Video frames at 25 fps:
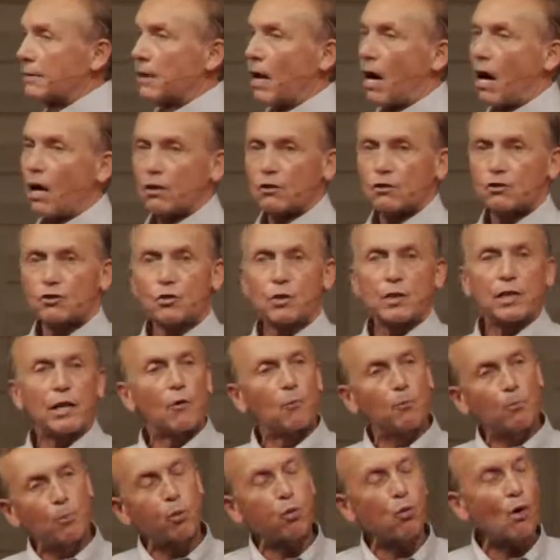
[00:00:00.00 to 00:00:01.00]

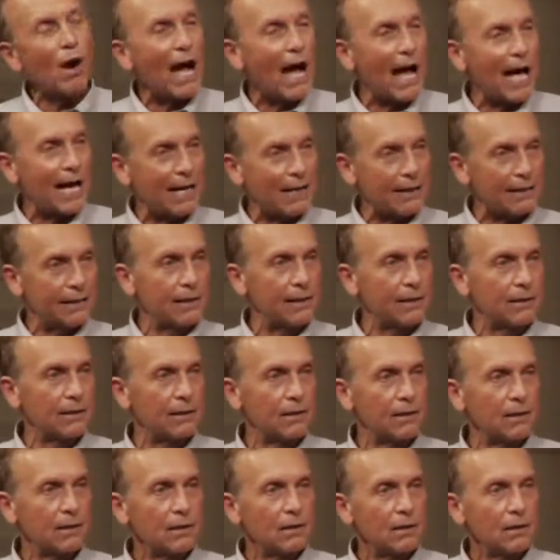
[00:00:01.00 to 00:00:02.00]
idolatry of pride,
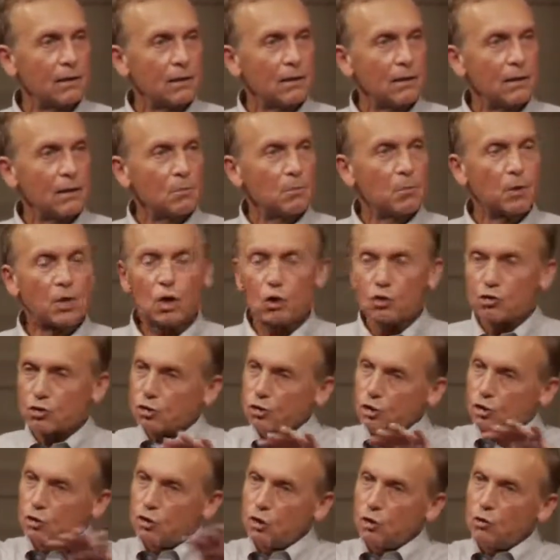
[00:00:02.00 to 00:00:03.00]

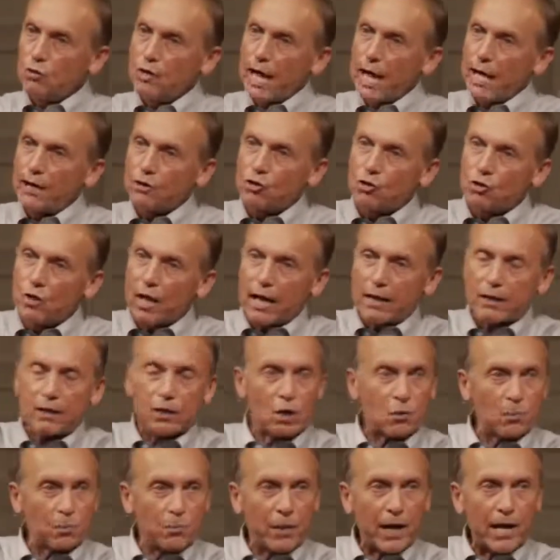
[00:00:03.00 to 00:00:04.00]
because to do that, you got
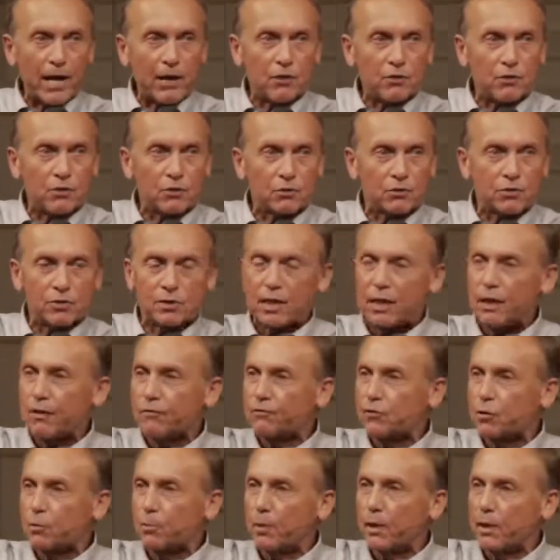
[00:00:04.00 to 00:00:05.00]
to compare
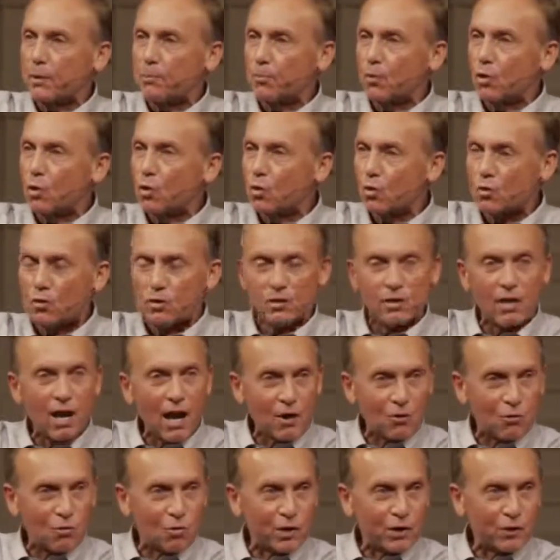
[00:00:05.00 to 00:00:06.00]
yourself to people who are
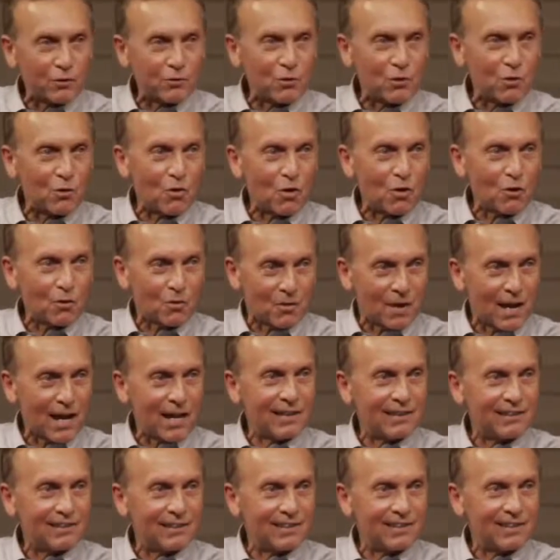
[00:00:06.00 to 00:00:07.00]
not where you are,
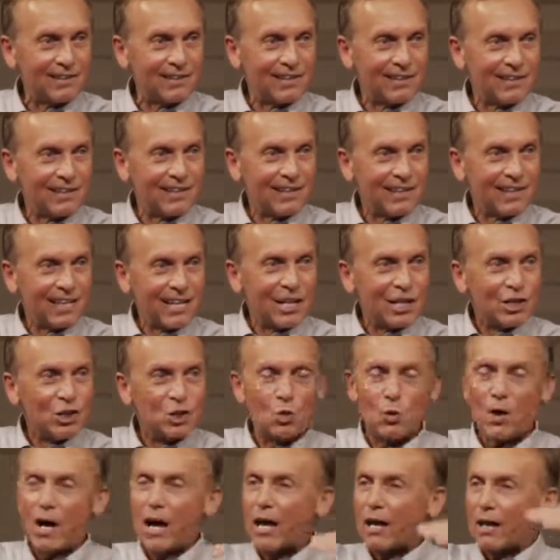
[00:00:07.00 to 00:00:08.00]
right?
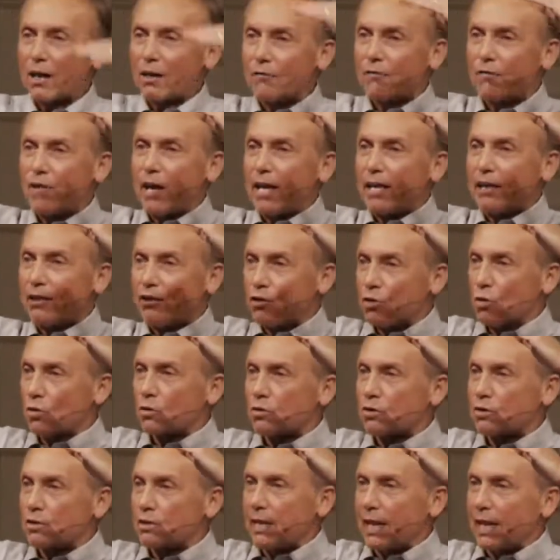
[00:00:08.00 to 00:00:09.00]
You elevate
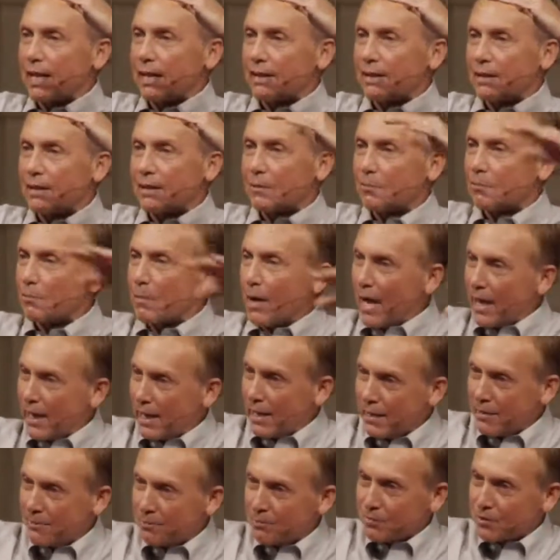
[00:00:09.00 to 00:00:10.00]
your standing
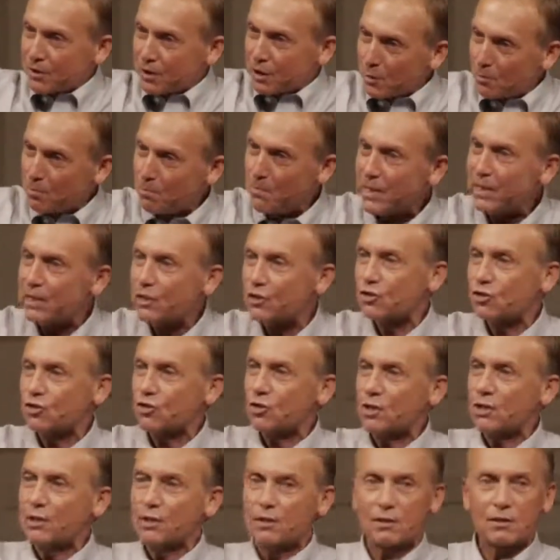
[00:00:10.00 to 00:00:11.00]
by
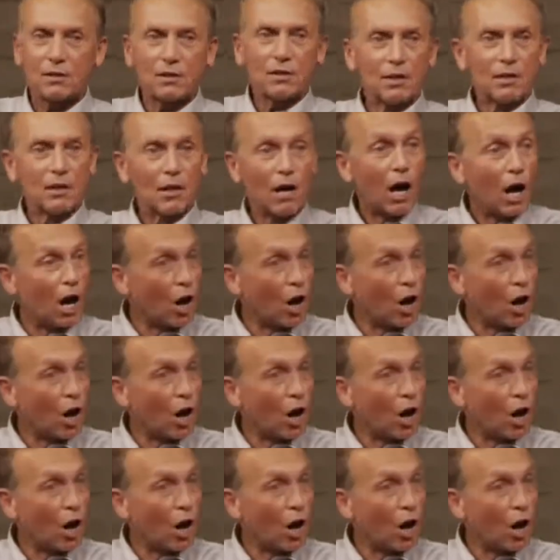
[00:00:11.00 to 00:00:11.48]
diminishing